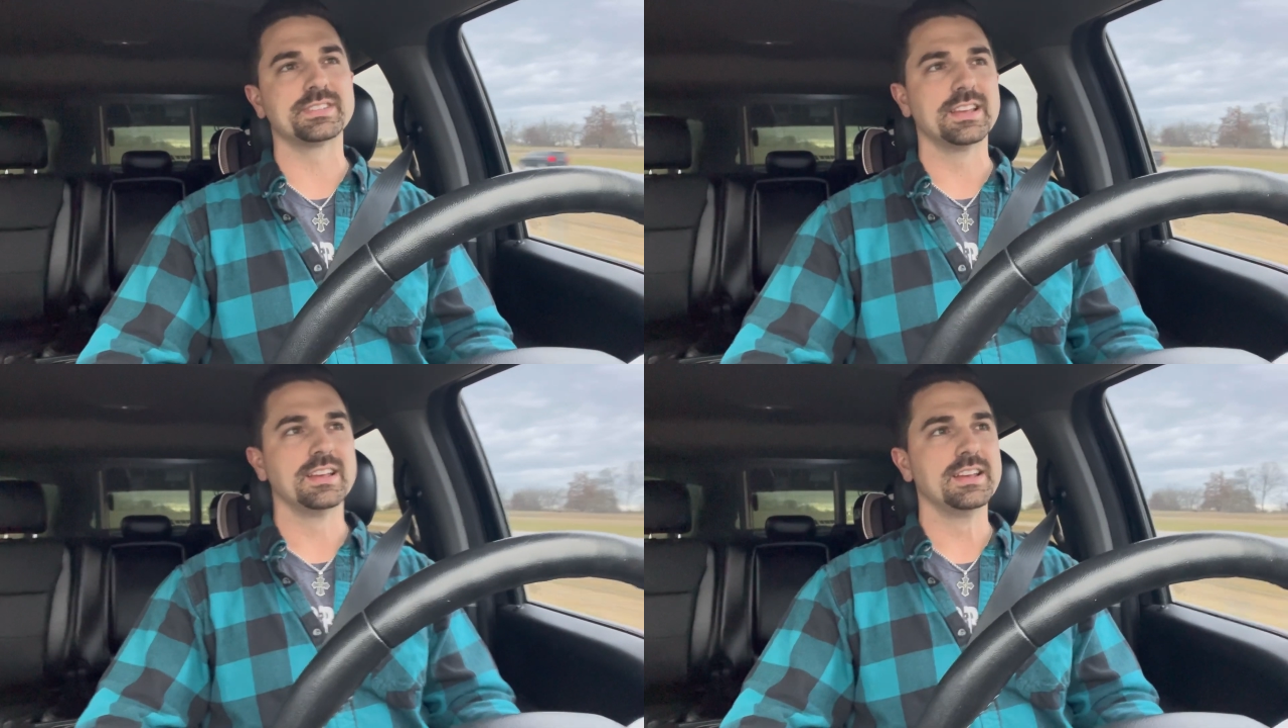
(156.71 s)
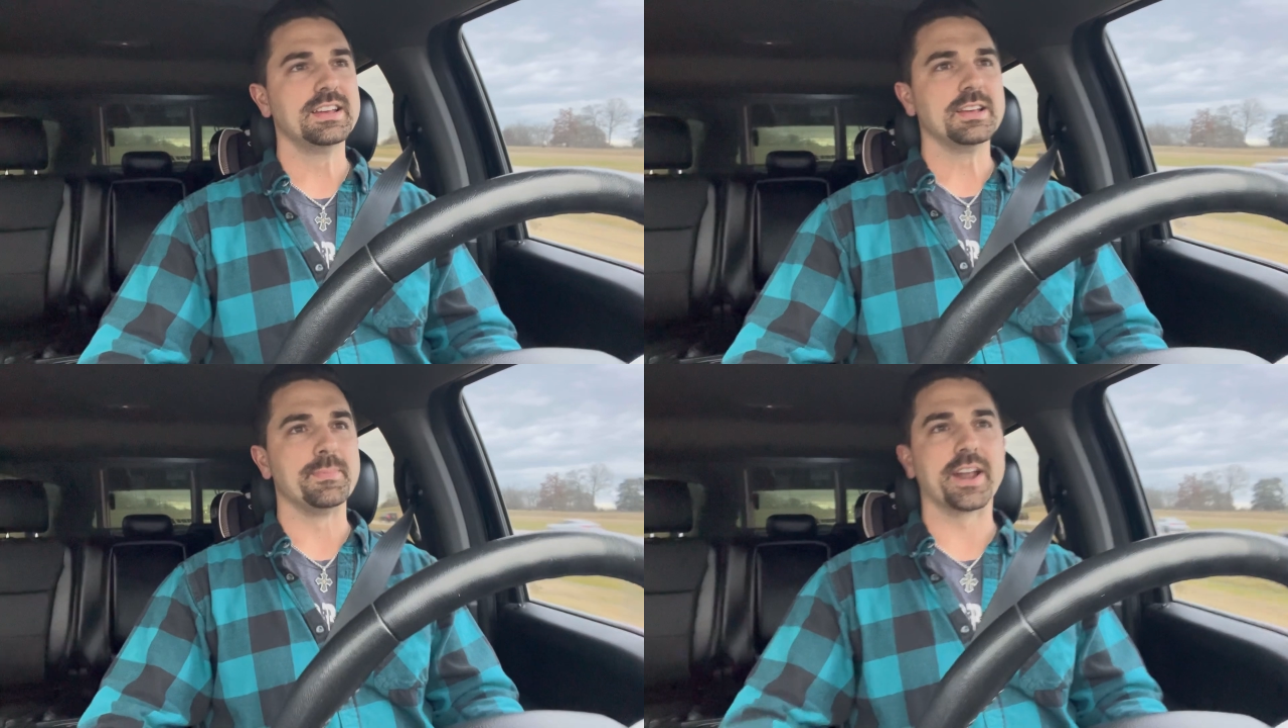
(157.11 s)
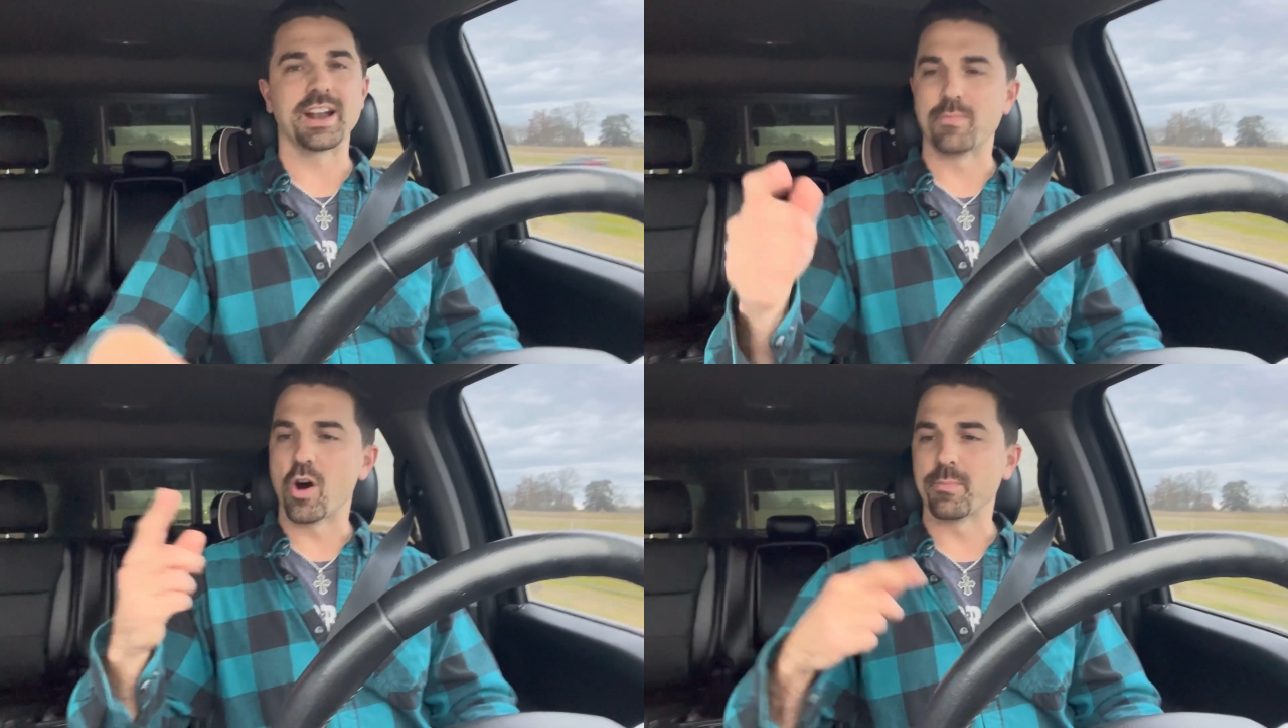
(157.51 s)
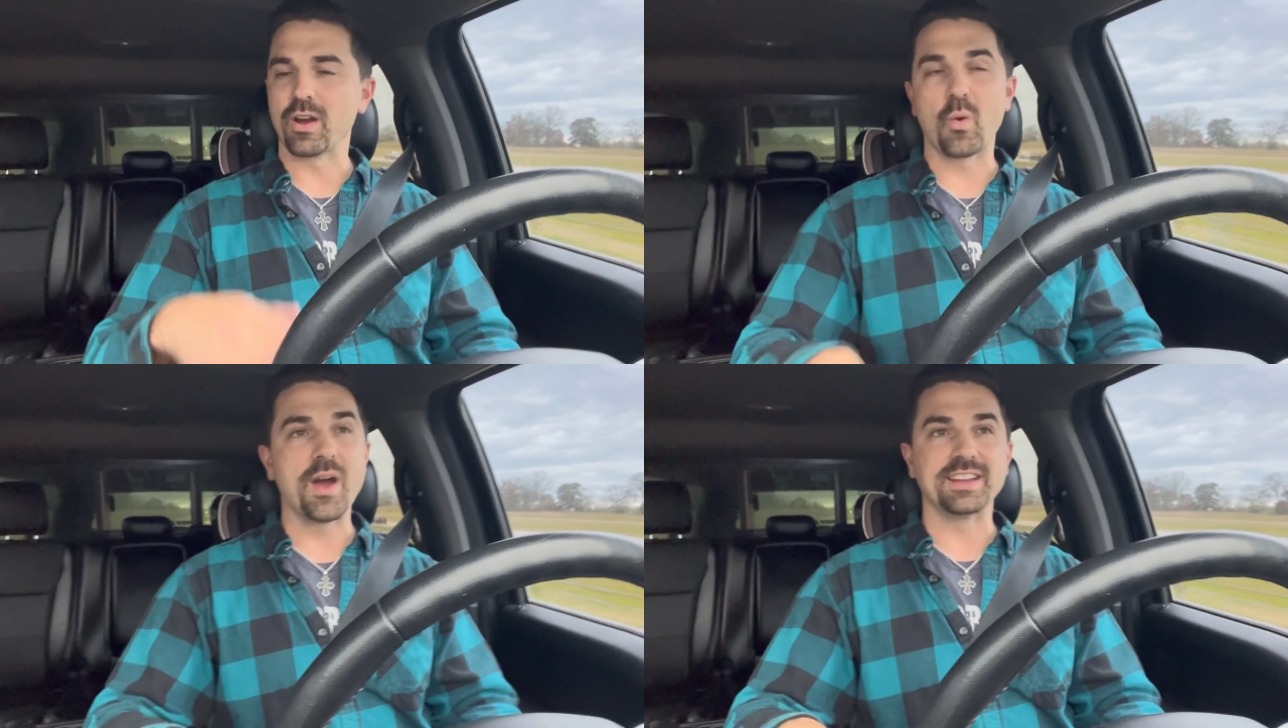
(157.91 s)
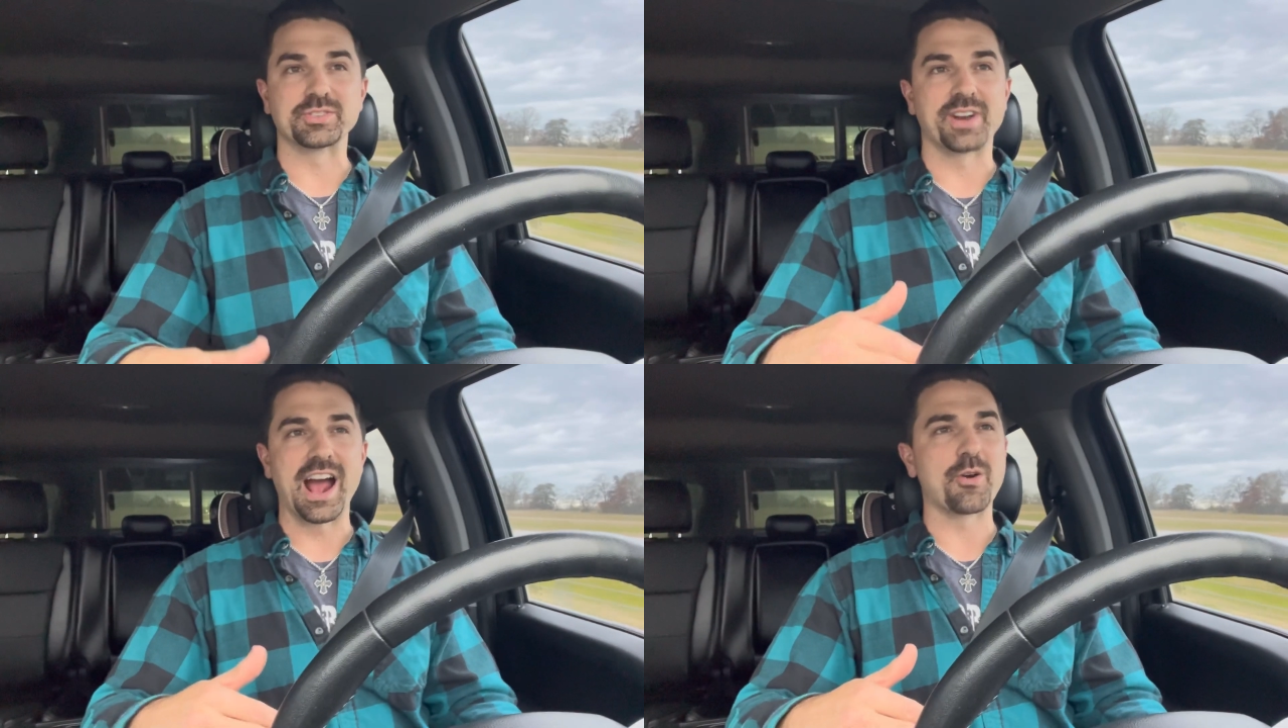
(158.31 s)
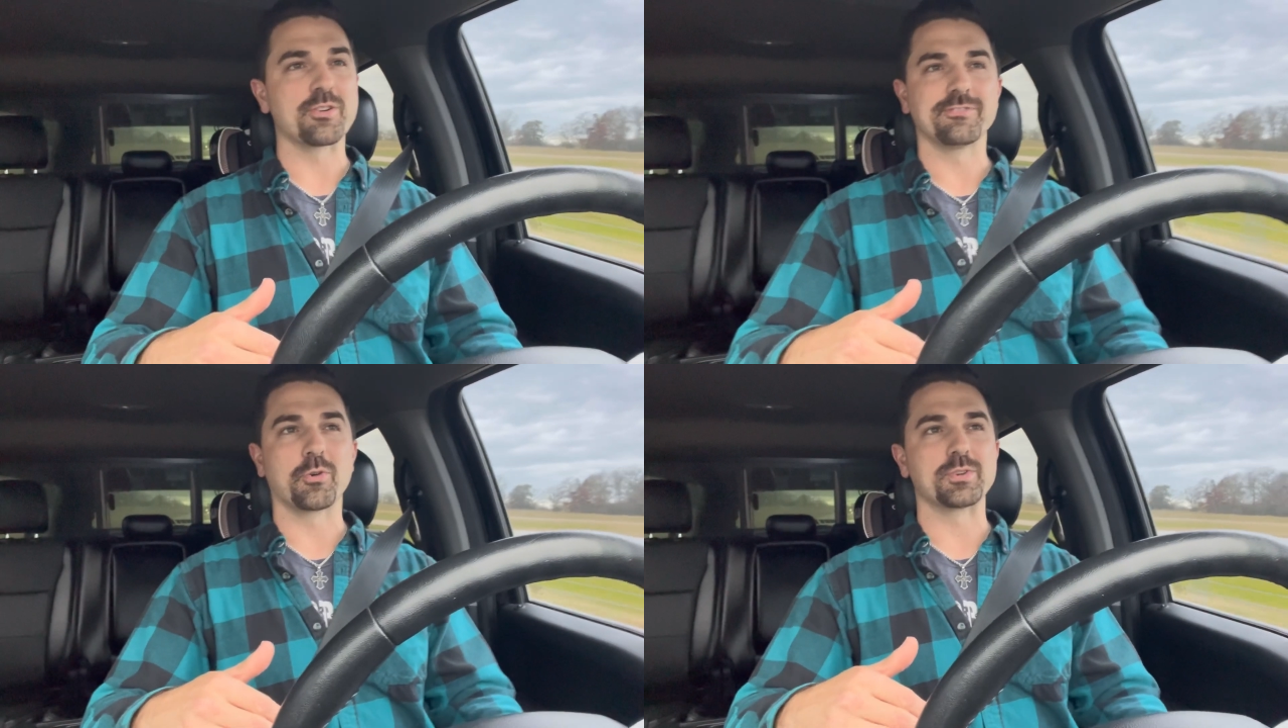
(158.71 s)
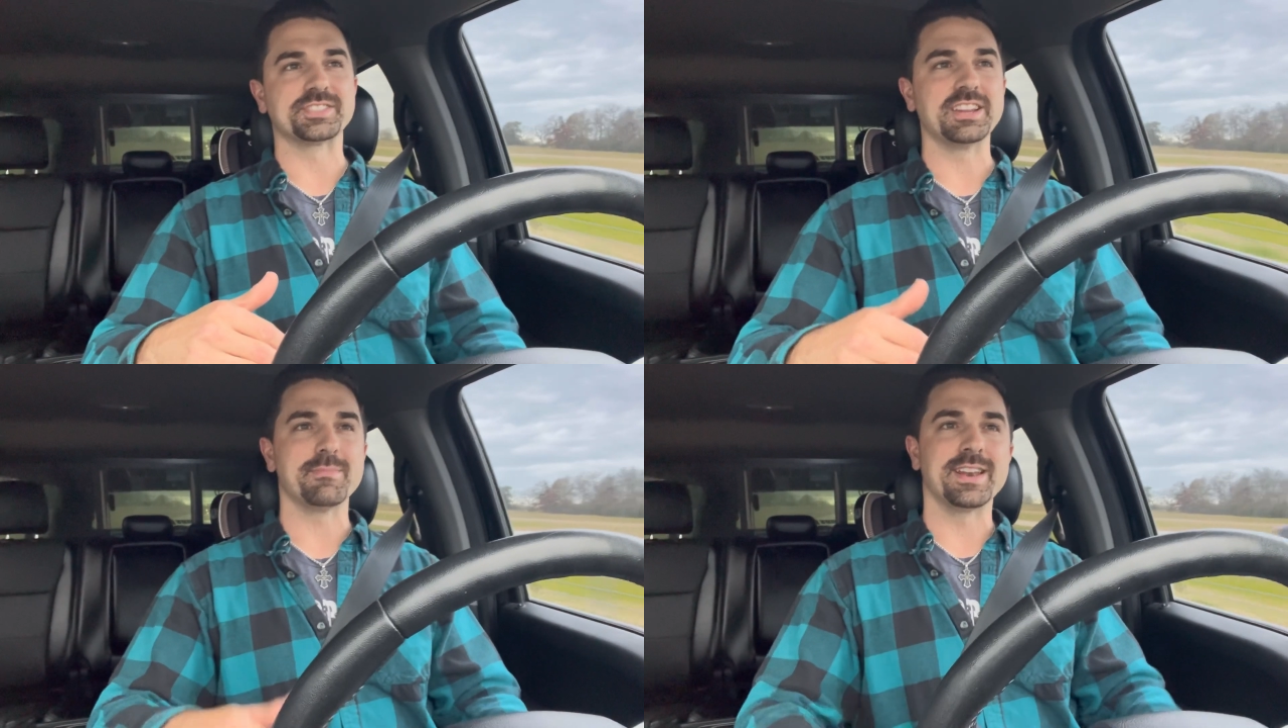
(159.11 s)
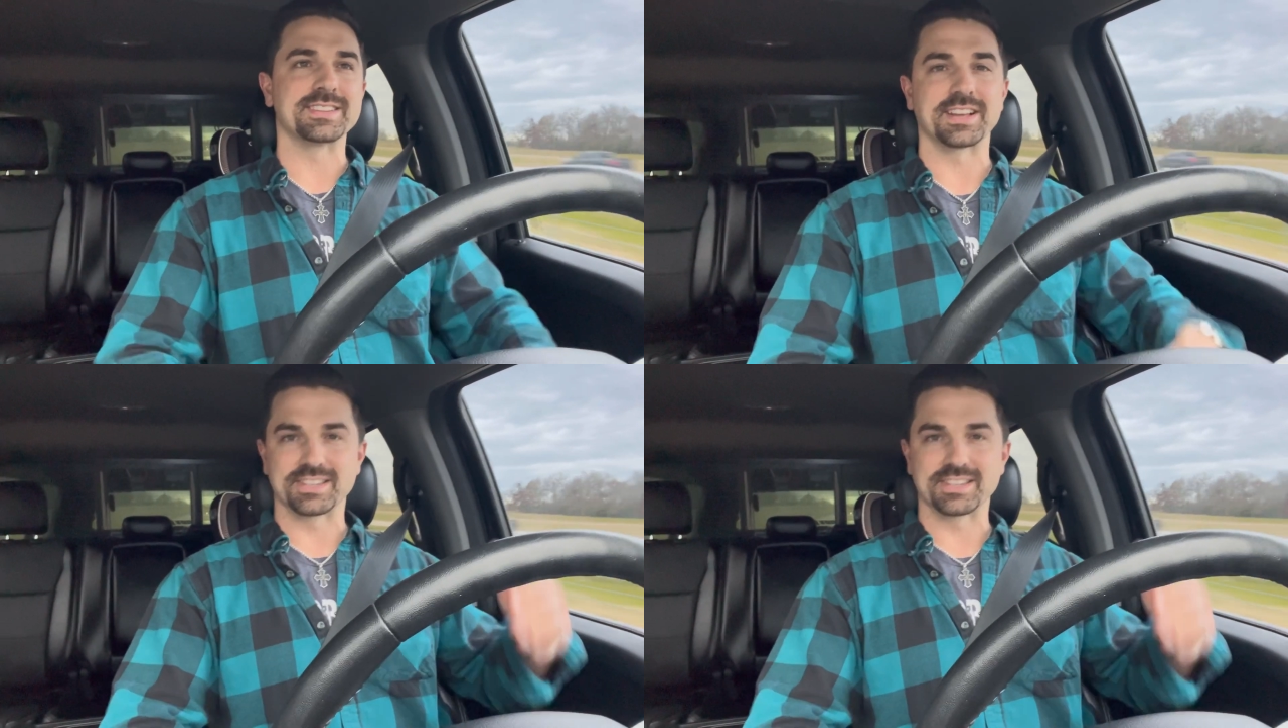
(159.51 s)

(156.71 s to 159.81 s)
And I'm on my way. So an hour and 14 minutes.